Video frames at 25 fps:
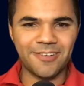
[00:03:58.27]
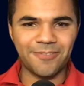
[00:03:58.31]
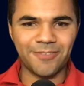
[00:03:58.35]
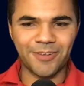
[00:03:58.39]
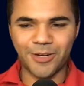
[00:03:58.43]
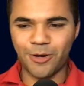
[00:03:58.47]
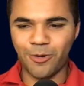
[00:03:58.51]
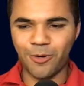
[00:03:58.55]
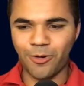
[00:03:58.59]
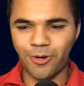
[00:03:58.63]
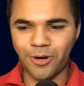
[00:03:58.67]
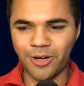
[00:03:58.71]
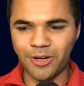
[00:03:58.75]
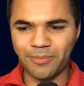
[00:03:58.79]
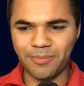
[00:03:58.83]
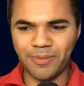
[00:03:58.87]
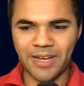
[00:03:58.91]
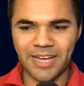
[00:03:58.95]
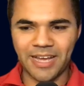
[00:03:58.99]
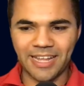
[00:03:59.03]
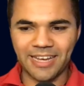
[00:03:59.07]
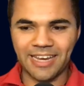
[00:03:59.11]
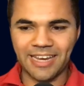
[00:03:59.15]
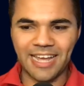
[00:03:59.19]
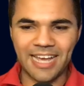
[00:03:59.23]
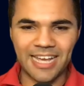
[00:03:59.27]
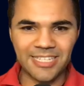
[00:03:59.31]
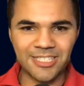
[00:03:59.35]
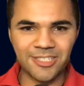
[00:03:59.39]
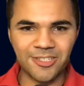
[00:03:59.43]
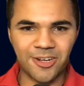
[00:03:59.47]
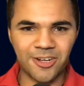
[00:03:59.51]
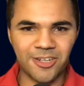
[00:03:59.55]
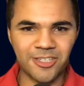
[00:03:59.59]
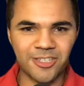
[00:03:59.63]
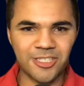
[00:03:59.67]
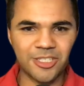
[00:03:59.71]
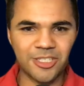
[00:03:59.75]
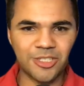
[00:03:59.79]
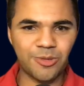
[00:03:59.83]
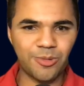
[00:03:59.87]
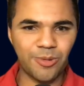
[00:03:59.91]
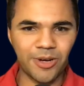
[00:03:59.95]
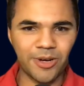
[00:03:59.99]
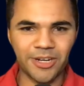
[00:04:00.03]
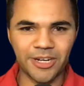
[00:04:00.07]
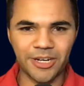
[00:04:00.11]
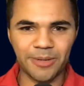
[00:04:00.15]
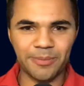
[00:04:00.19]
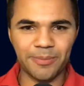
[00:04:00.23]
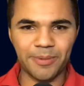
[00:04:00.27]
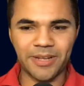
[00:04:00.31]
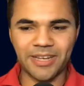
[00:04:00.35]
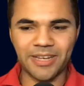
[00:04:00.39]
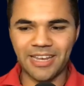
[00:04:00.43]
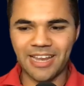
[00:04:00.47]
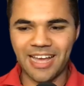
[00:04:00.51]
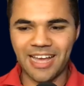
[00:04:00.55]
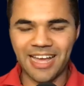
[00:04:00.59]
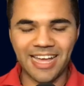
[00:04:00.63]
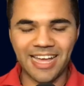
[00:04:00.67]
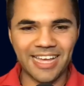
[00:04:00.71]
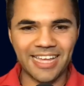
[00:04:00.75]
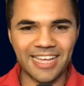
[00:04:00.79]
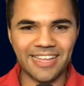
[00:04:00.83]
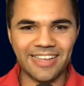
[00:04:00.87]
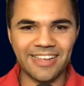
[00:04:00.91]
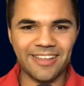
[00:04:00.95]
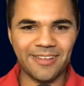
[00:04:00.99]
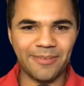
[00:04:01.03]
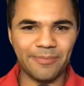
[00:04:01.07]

recorded by NASCAR's Twitter, but not